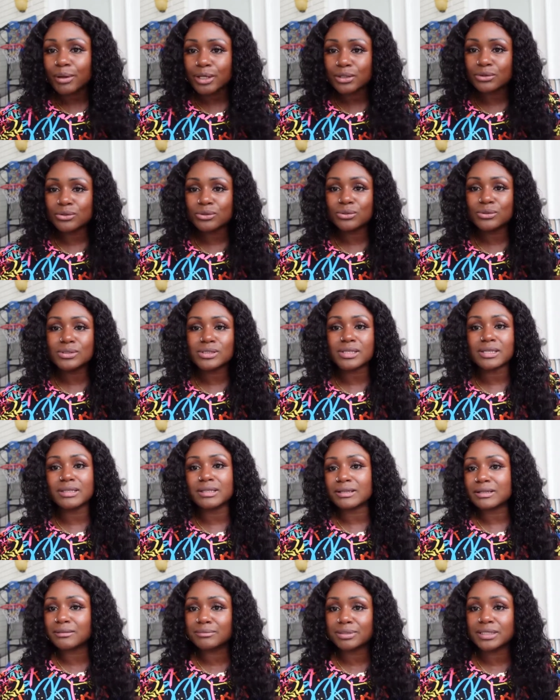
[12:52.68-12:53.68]
bundles
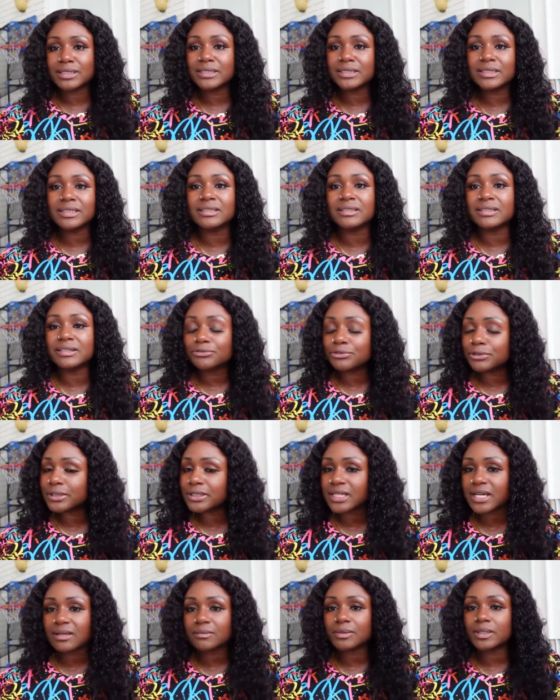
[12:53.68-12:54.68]
and a completely
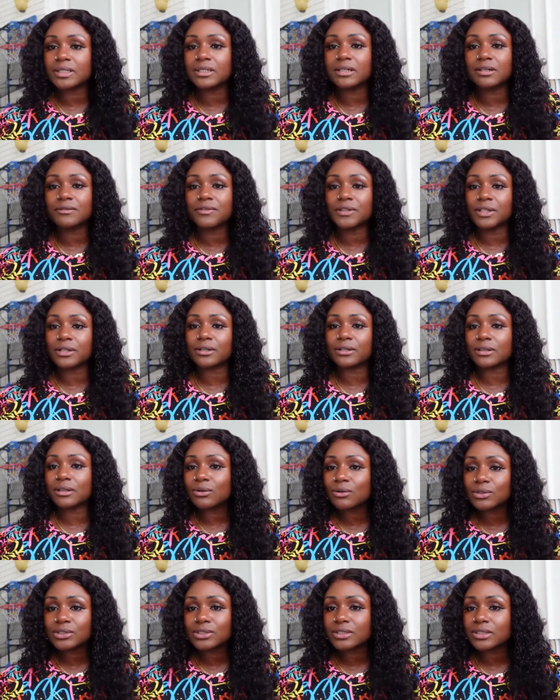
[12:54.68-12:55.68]
different type of hair for your
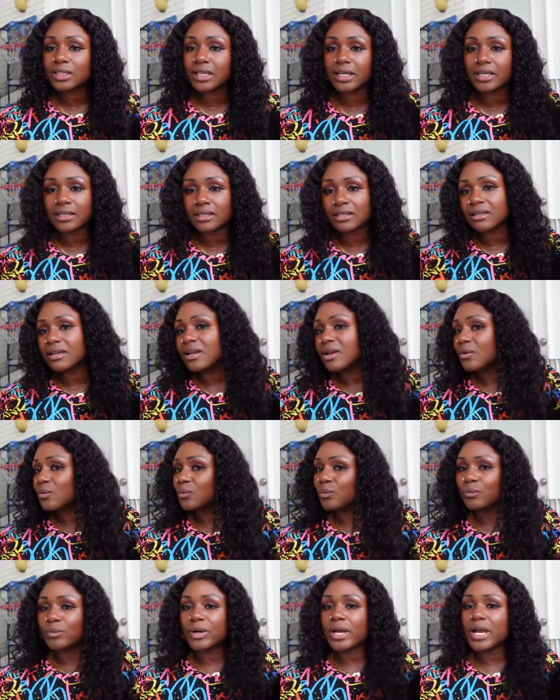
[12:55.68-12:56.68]
closure. Like,
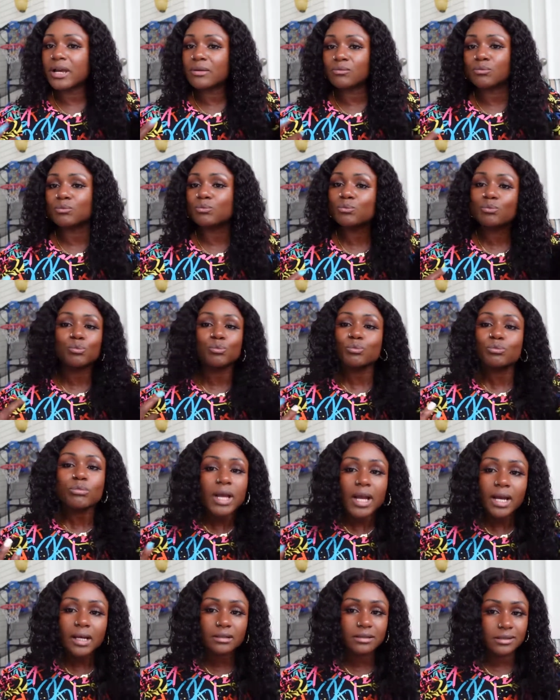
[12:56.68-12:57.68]
How,
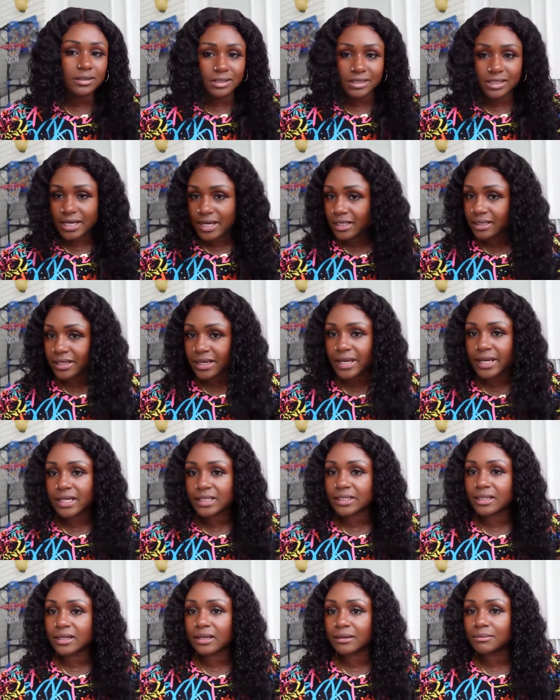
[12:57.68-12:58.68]
how does that
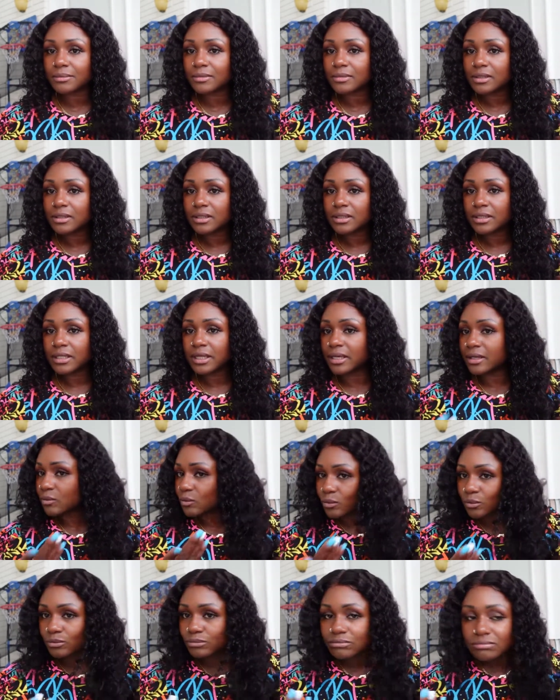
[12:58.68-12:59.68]
add up?
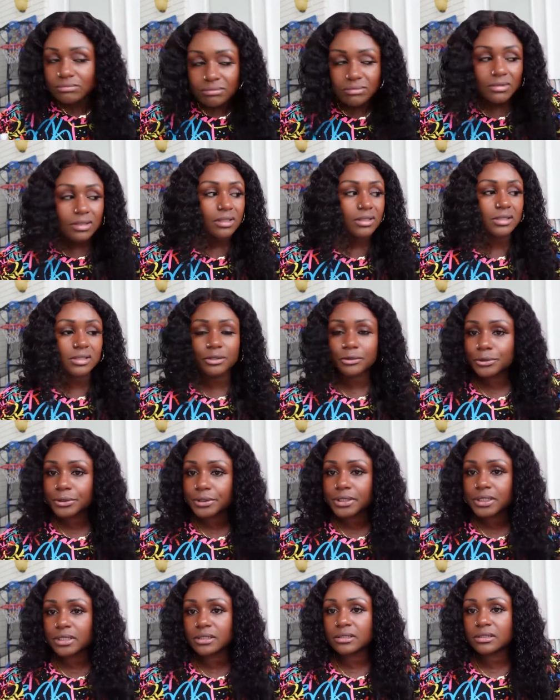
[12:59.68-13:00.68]
Like,
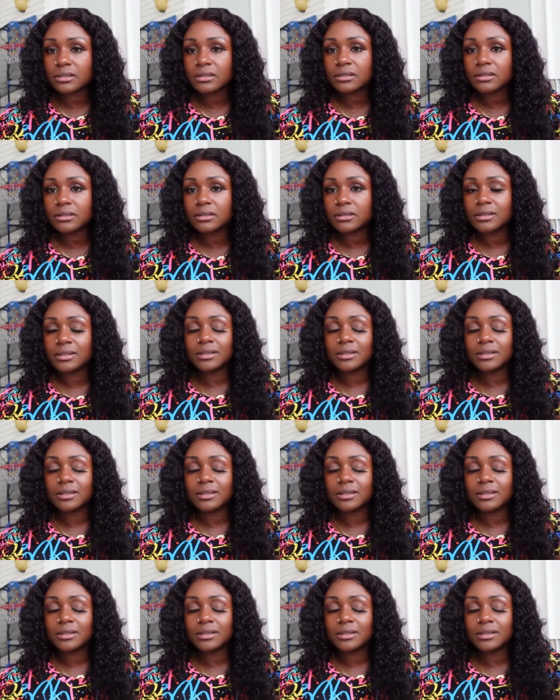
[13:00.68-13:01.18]
seriously?